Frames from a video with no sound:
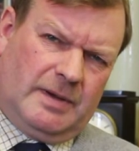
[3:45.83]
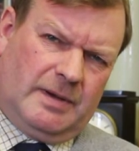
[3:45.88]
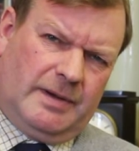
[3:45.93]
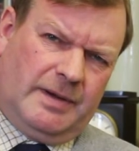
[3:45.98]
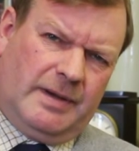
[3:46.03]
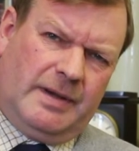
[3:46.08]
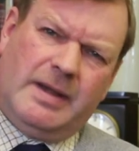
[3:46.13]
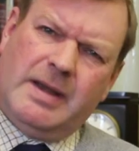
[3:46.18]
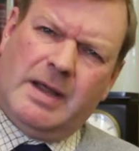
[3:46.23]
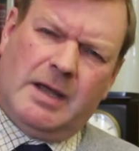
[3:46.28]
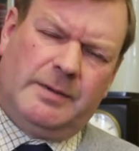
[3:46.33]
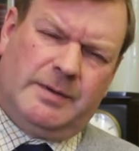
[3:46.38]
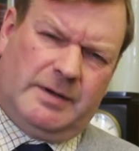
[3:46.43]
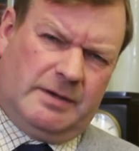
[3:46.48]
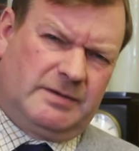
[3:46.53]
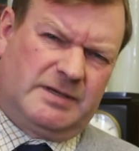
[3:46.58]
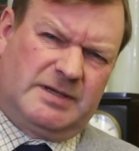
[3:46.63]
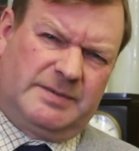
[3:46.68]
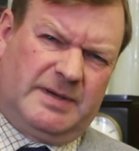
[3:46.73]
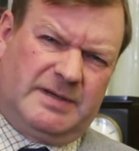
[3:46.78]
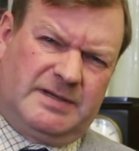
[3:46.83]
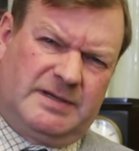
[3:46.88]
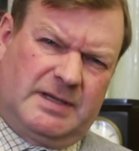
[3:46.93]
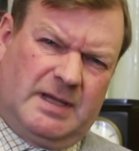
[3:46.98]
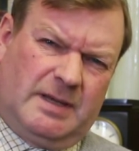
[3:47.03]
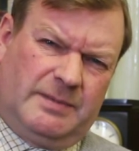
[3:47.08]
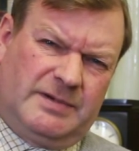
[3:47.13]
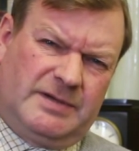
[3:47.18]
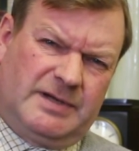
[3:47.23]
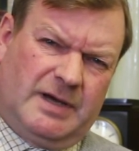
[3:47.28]
Nobody was supposed to
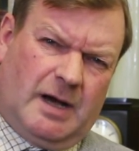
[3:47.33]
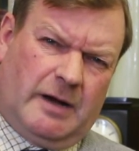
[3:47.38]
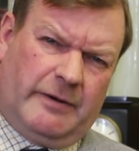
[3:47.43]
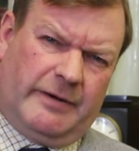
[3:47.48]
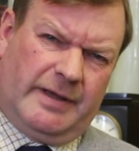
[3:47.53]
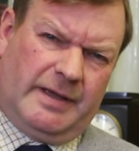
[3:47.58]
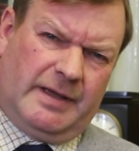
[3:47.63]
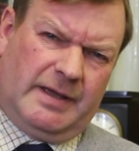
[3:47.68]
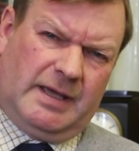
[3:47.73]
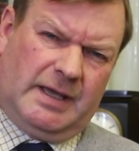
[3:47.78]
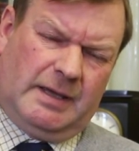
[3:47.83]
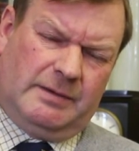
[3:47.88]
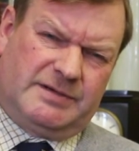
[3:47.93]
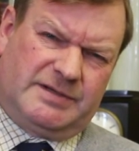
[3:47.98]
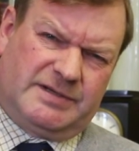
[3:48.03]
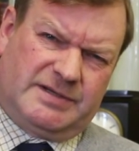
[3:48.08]
keep a diary. It was